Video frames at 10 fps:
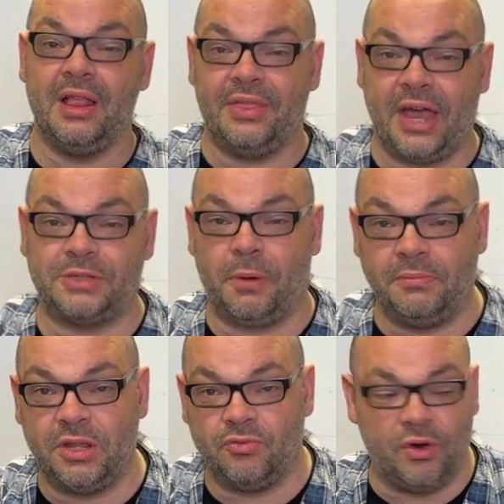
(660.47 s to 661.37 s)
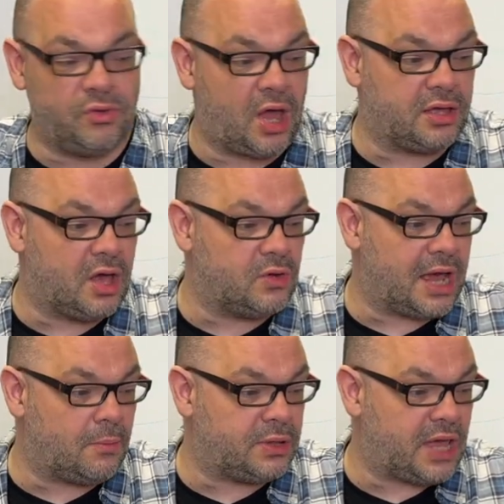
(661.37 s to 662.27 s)
that's probably the route that i would go
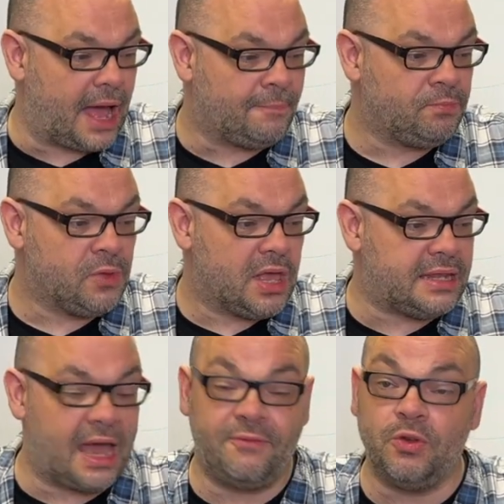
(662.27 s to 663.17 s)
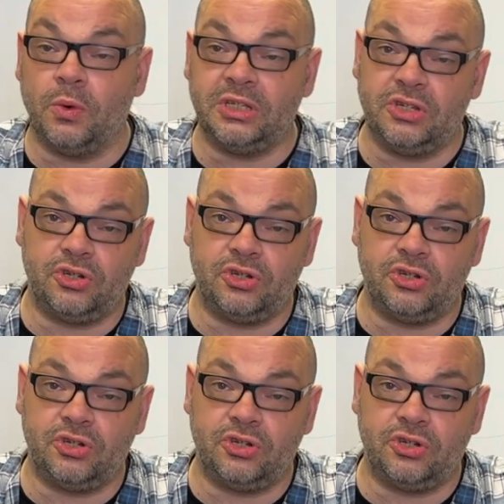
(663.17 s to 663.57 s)
down with that now if you wanted to